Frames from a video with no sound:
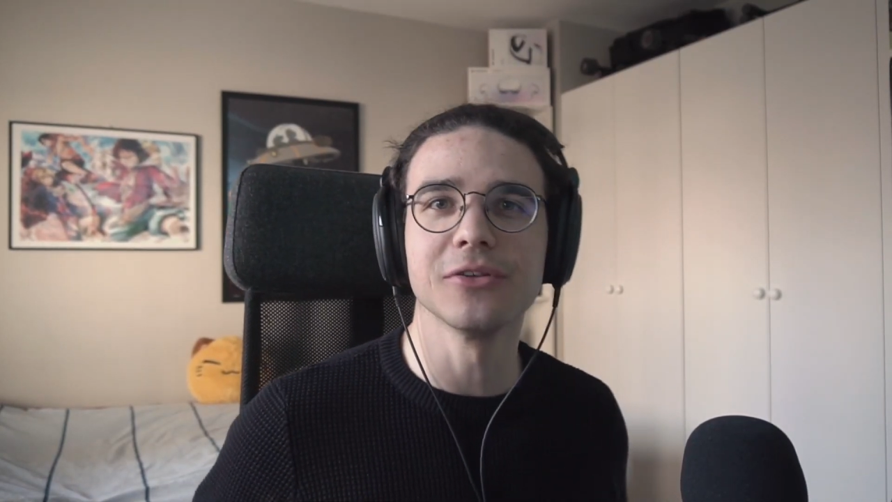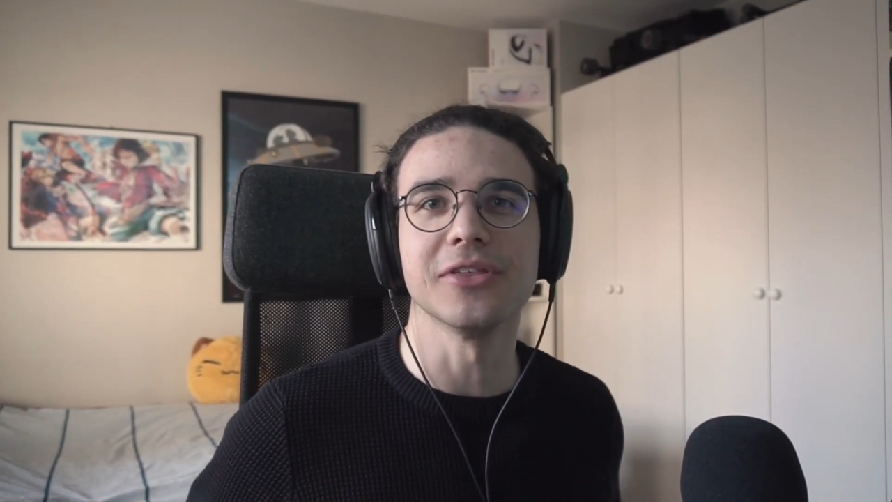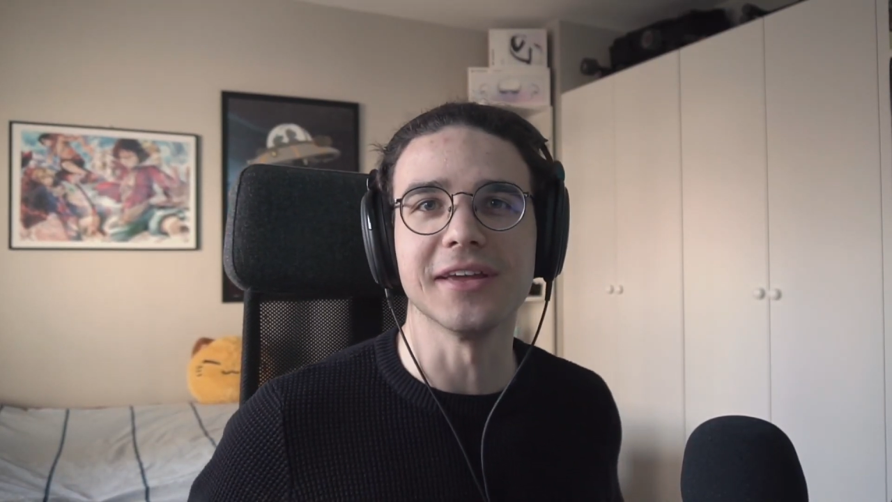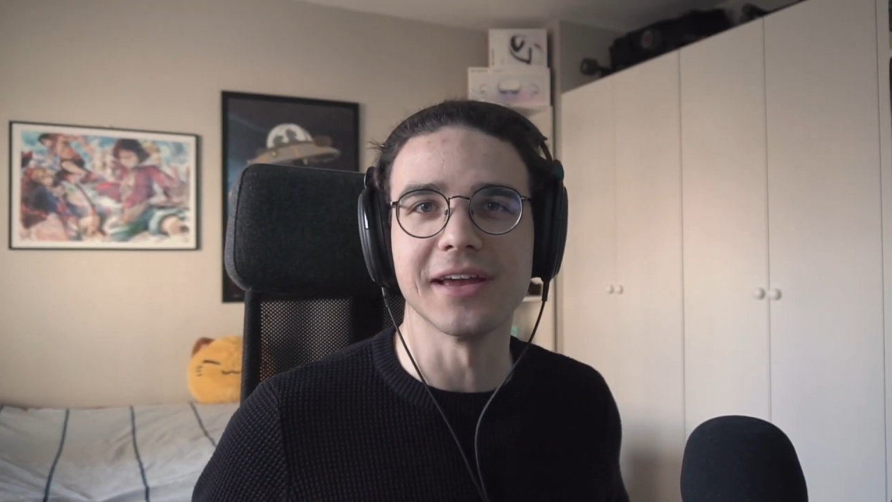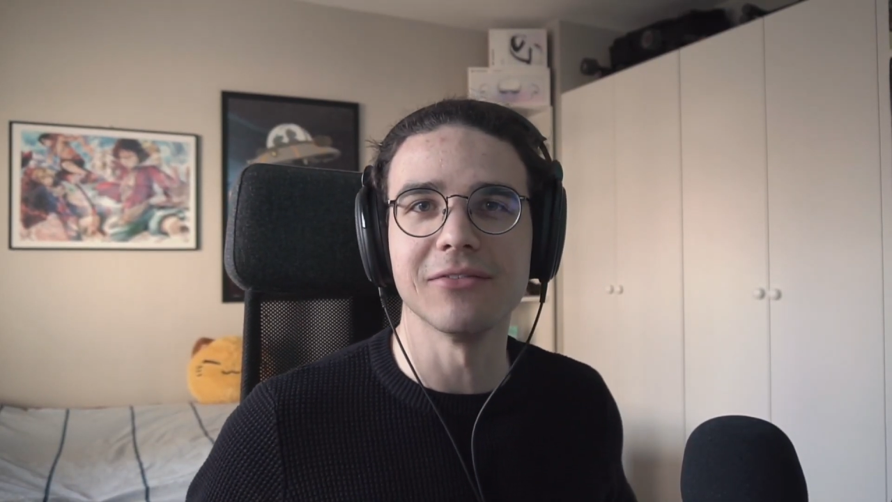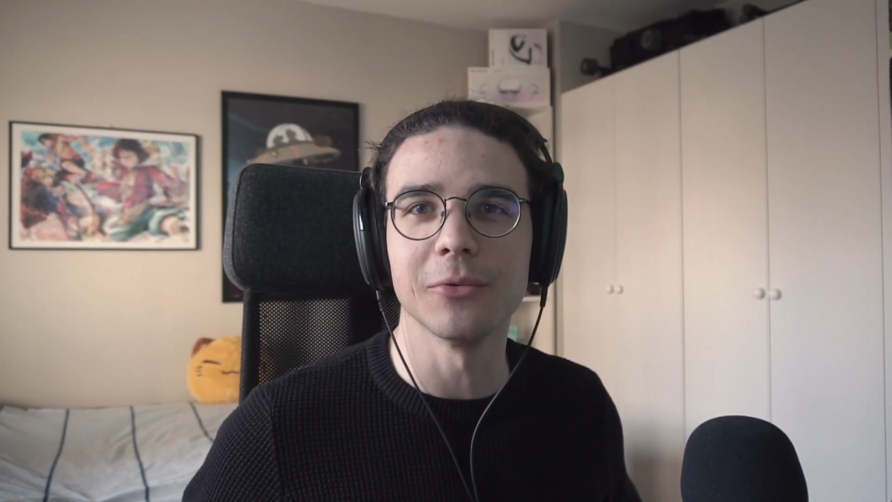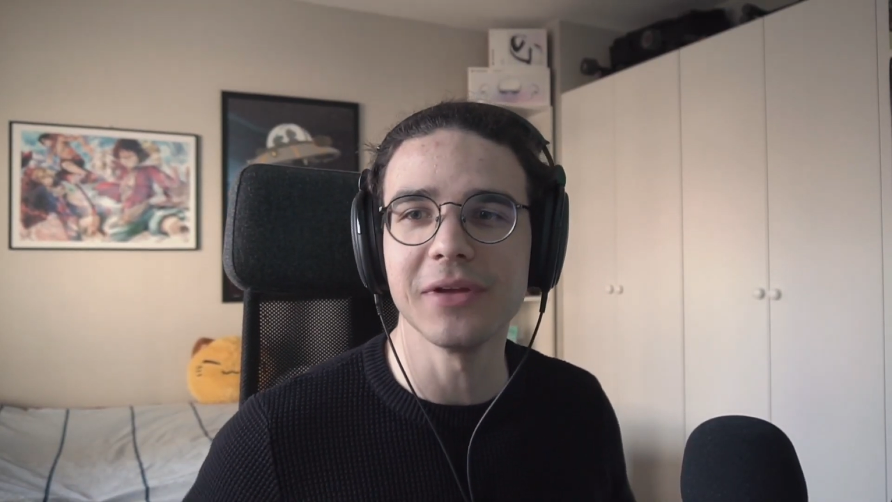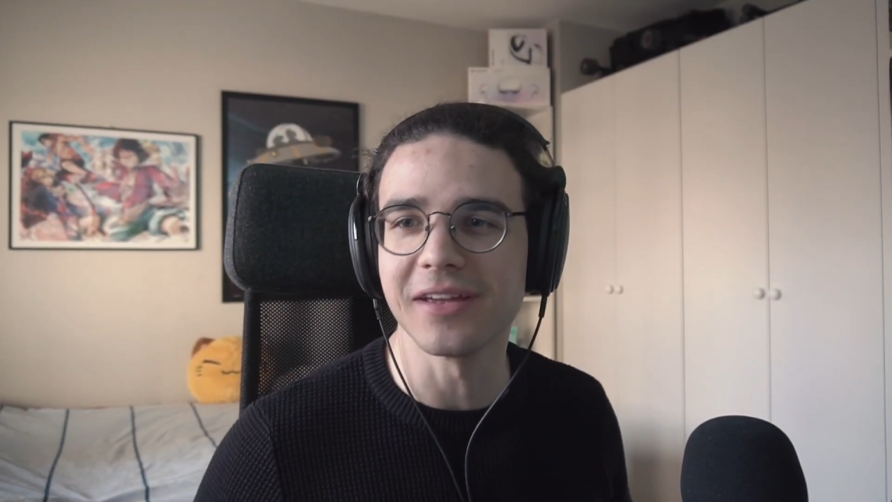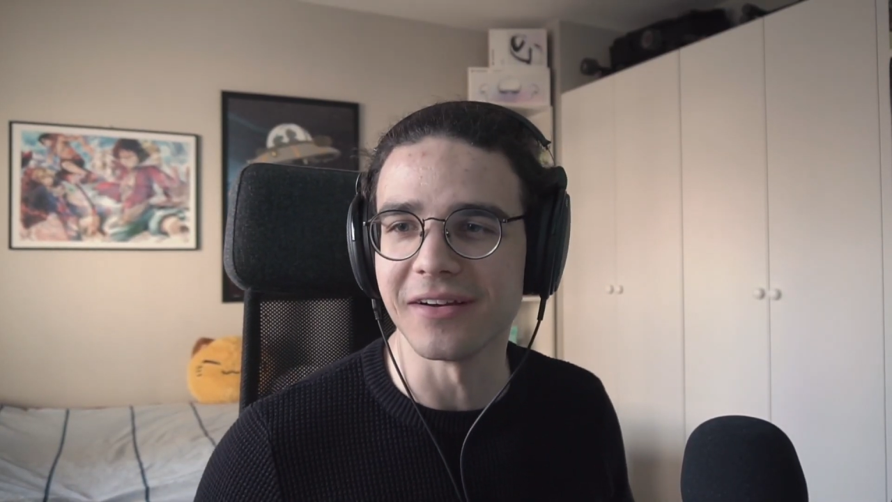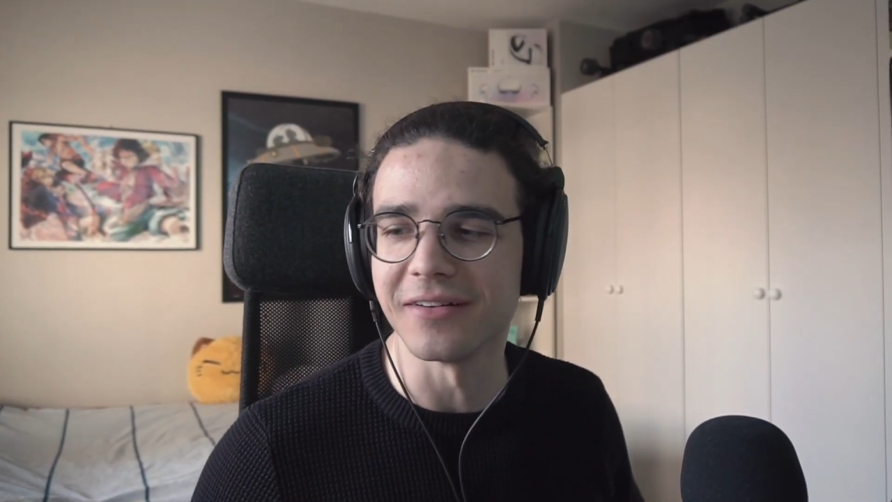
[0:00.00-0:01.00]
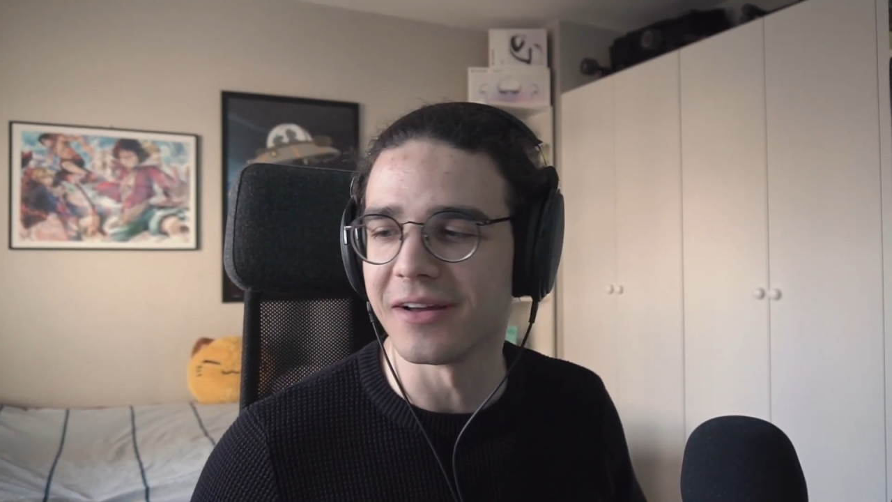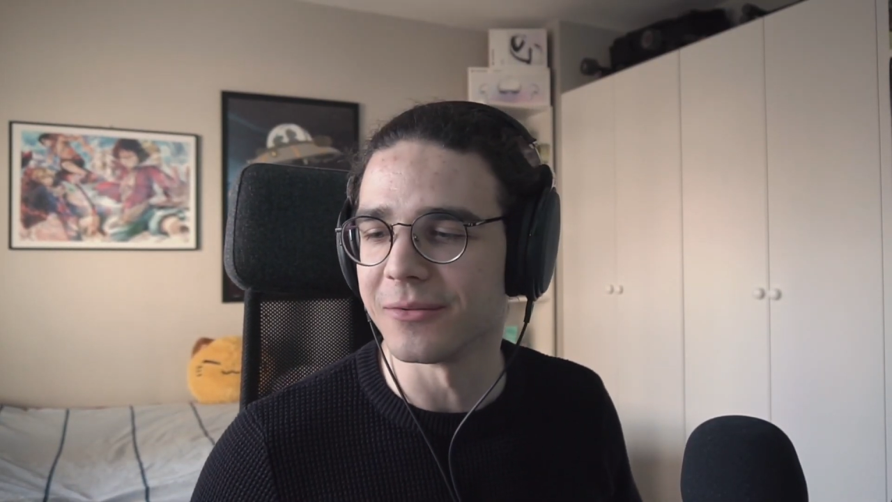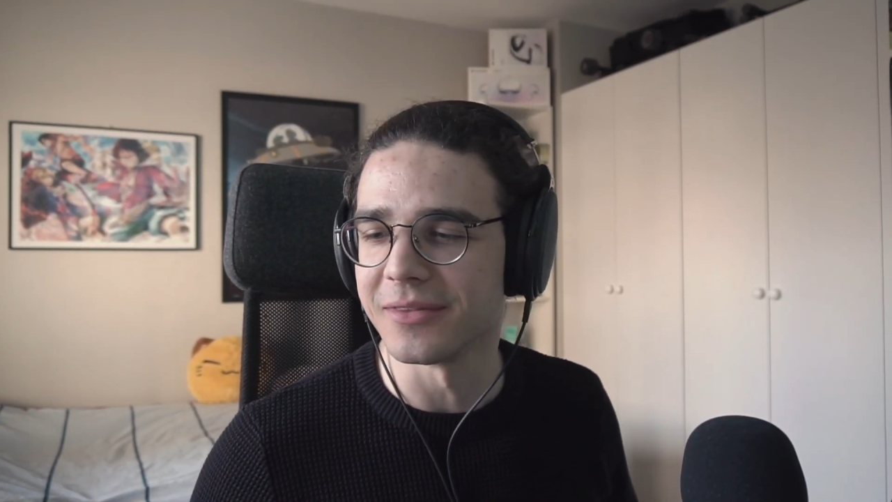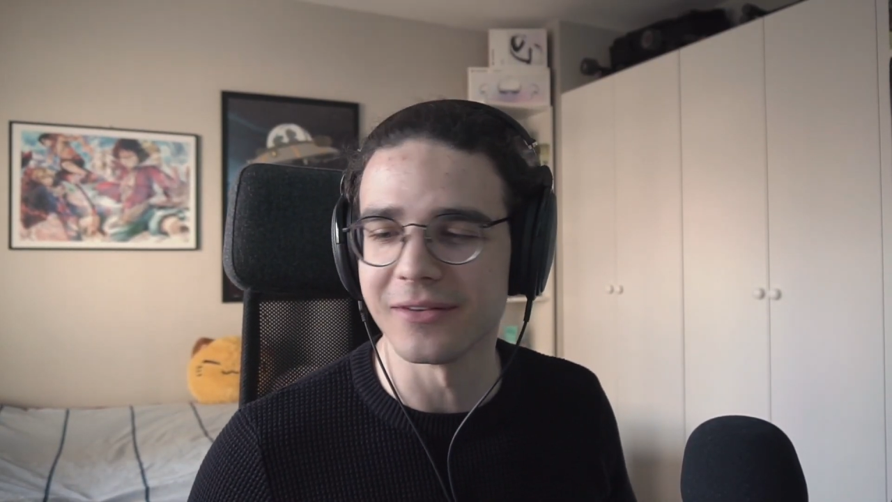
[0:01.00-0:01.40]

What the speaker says: thing every week here now